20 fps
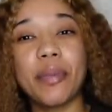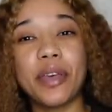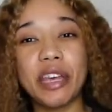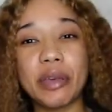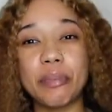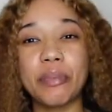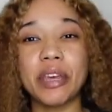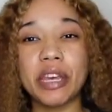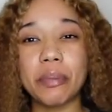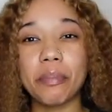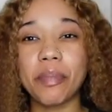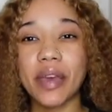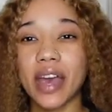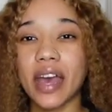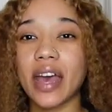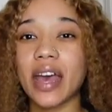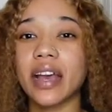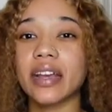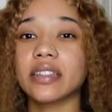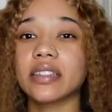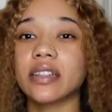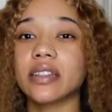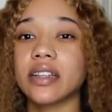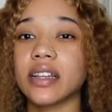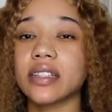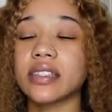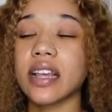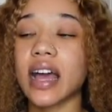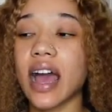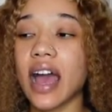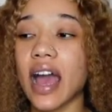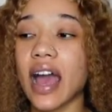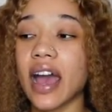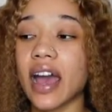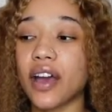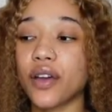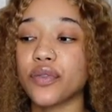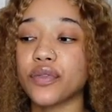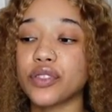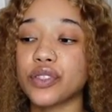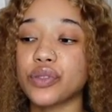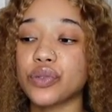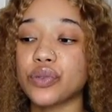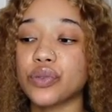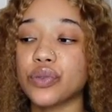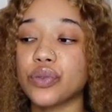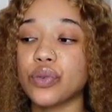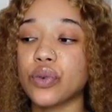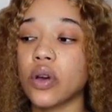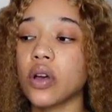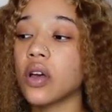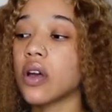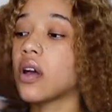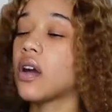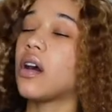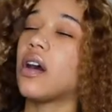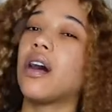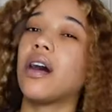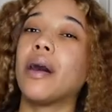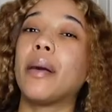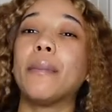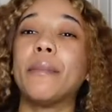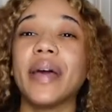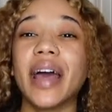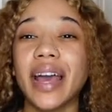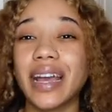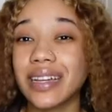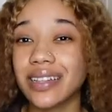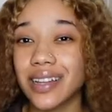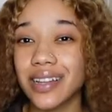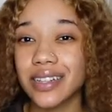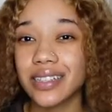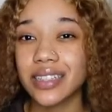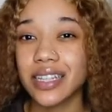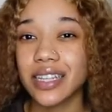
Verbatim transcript: big, big bags unless I have to um, pack a lot of